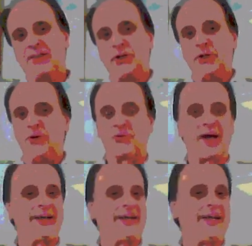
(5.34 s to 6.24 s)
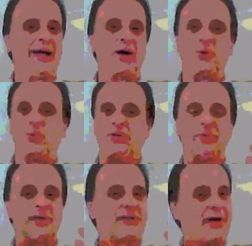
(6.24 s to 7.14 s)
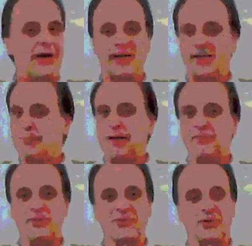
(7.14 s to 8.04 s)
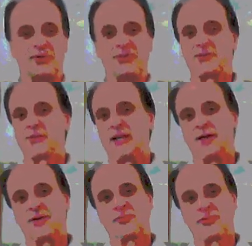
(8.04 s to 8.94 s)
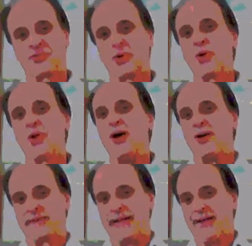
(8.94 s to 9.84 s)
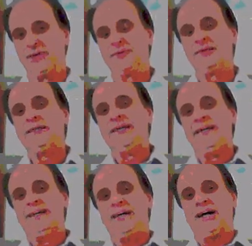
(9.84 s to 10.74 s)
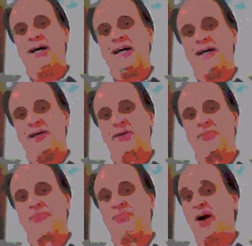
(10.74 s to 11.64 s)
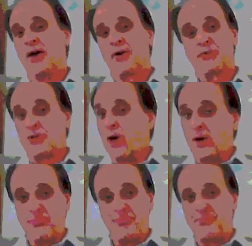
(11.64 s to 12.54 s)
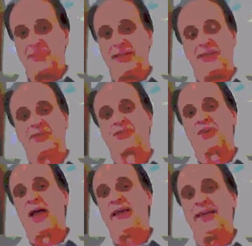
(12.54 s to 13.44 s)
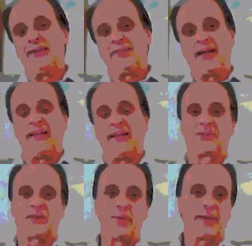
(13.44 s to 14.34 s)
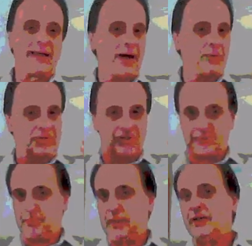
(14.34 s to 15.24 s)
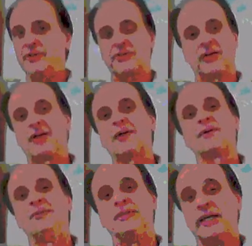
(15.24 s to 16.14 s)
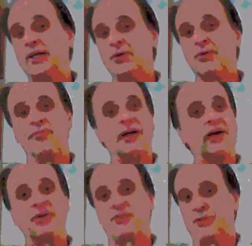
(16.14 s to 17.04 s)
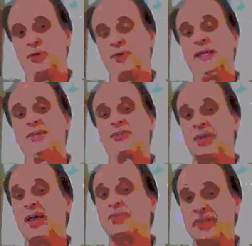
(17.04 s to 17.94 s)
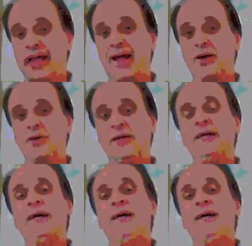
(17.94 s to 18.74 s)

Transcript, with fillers: in the news right now. We've been talking about this on this channel for so long now. Donald Trump is saying that he's coming out with his peace deal very soon. He says now